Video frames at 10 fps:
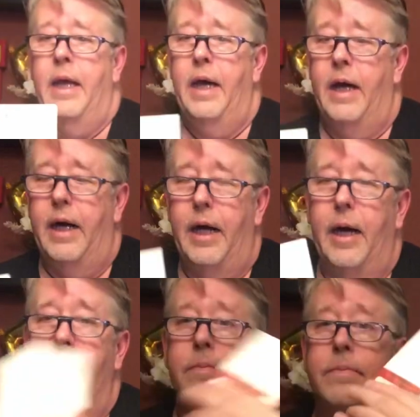
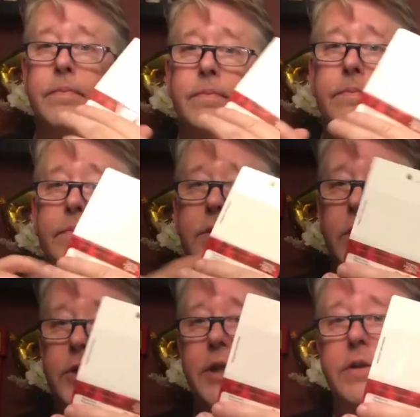So
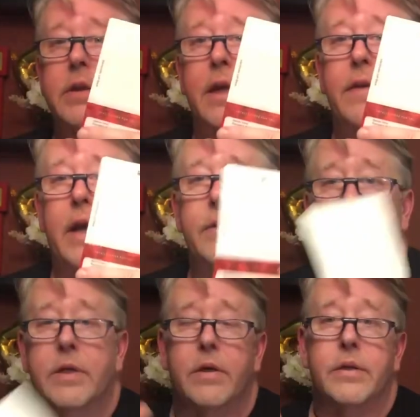she's got the health
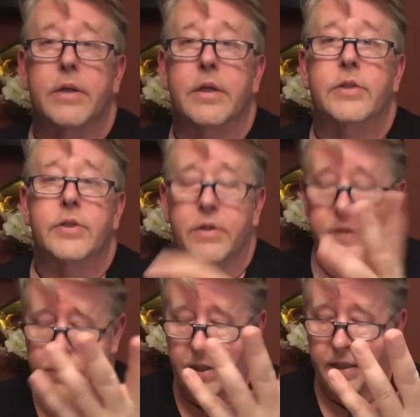insurance
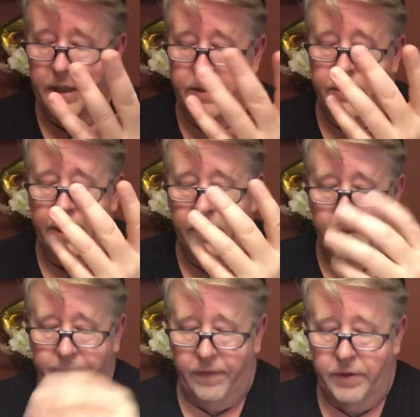starting as
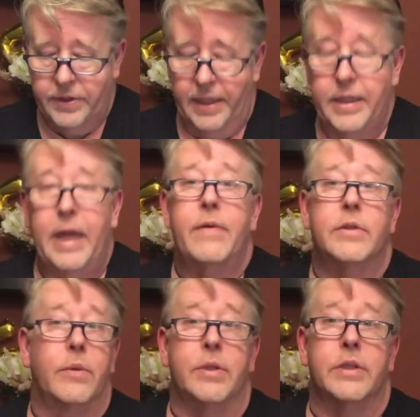January 1st.
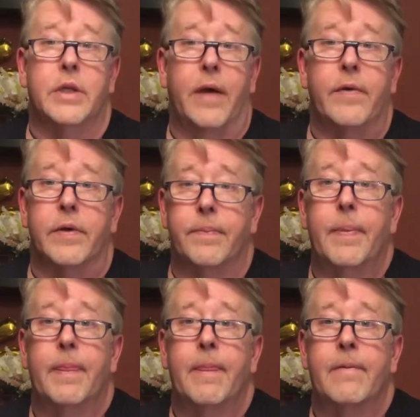She wasn't covered
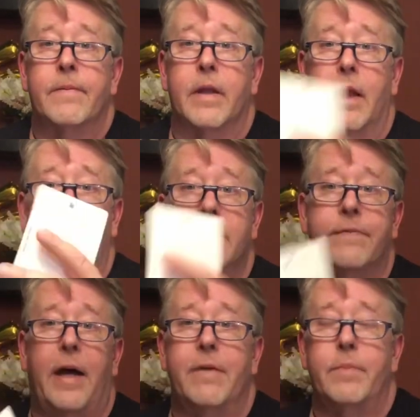for the last
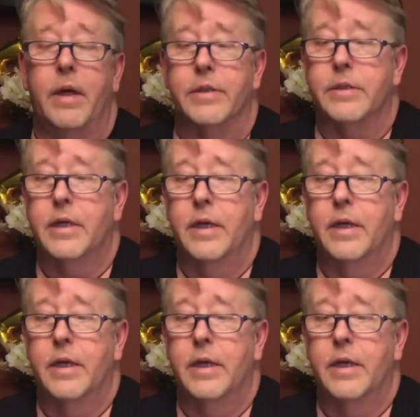5 months